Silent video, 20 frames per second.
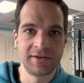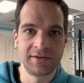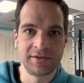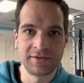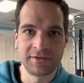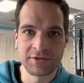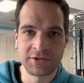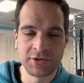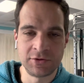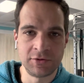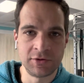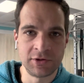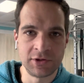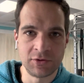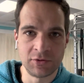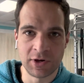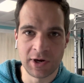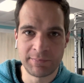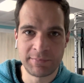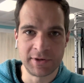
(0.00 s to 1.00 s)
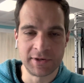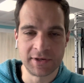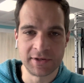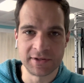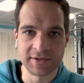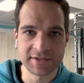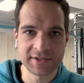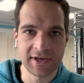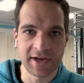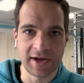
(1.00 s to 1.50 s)
shooting you up into
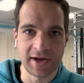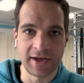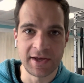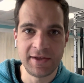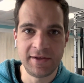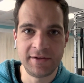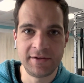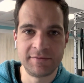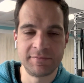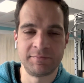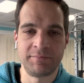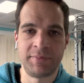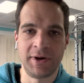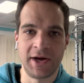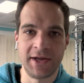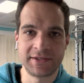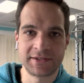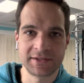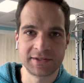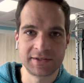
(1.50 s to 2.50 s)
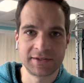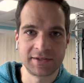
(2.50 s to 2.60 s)
the sky, but